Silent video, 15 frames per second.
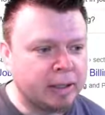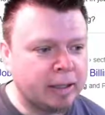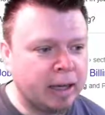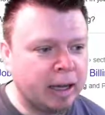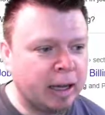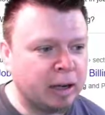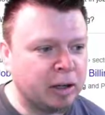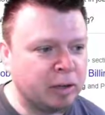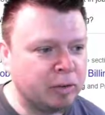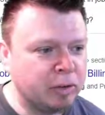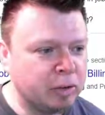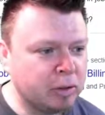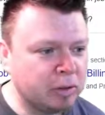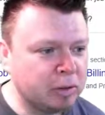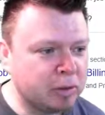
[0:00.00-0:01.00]
Now, if
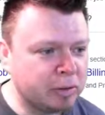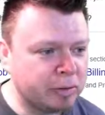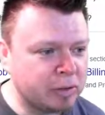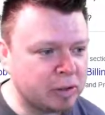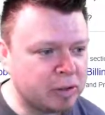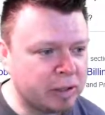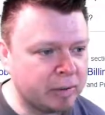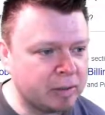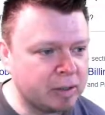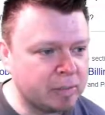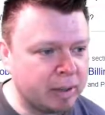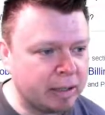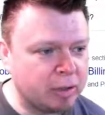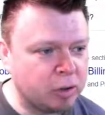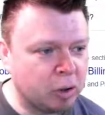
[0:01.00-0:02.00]
you Google for
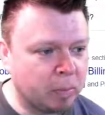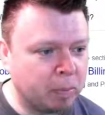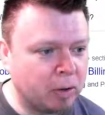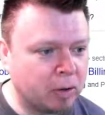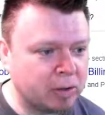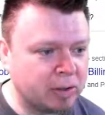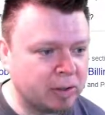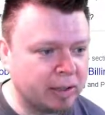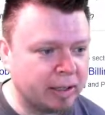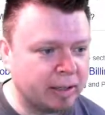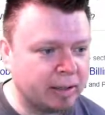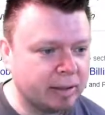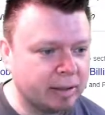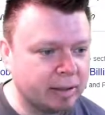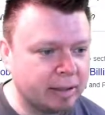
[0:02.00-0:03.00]
ServiceM8 job costing,